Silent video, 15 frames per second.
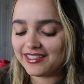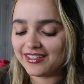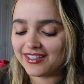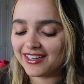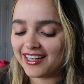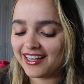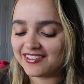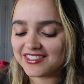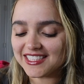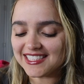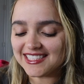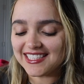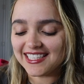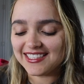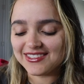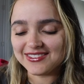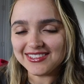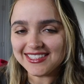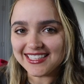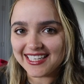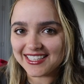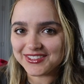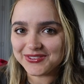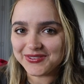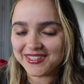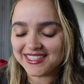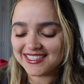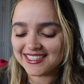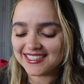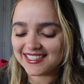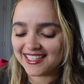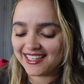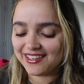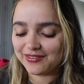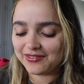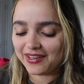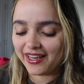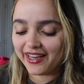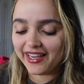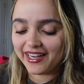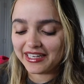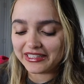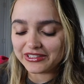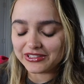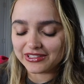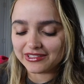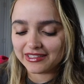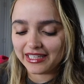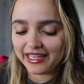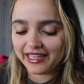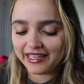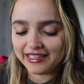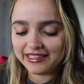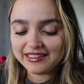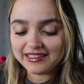You're gonna have to stay tuned to next week to see if I actually